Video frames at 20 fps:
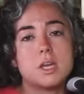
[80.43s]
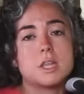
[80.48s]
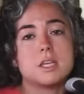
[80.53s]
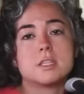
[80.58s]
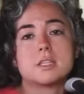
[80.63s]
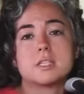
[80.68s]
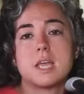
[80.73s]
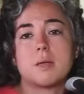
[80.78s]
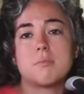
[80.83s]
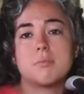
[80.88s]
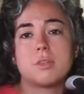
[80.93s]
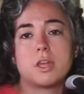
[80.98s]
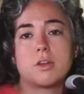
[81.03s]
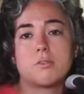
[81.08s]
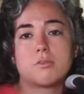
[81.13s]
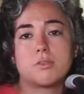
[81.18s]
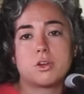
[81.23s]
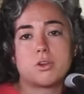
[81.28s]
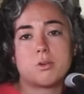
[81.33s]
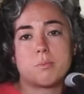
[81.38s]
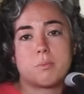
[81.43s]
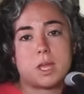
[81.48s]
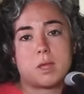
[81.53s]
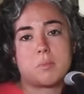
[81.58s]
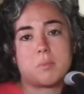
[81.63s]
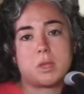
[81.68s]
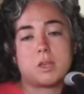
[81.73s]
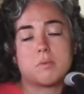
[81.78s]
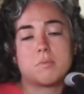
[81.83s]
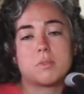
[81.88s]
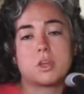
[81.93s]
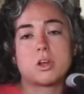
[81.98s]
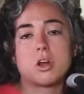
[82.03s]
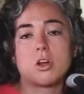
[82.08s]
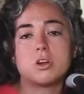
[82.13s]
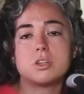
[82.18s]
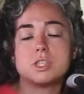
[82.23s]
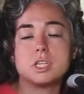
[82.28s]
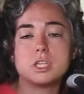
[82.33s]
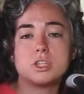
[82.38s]
The same thing for your baby. The
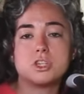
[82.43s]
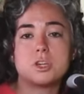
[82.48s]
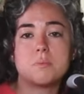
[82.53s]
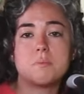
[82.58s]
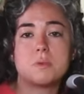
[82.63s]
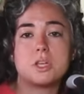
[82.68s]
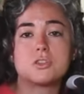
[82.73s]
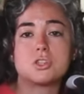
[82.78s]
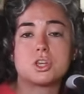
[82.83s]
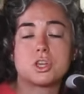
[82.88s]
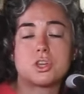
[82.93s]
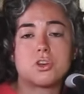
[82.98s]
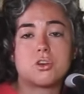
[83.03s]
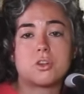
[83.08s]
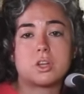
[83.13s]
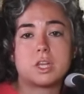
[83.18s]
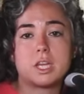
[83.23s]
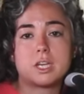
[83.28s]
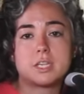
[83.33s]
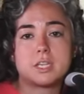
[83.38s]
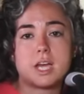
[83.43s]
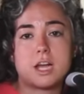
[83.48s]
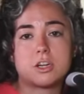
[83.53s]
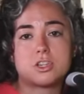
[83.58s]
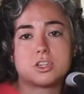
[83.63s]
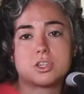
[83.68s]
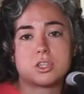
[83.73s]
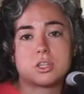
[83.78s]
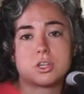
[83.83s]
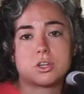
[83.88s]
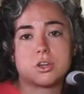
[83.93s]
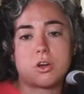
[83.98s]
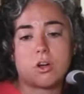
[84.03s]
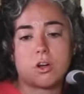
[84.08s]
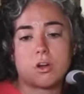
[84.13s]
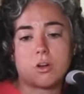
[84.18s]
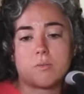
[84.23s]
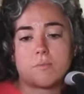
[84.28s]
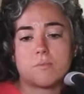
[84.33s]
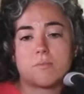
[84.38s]
car seat should be securely attached to the
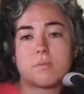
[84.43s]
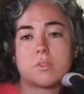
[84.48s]
car.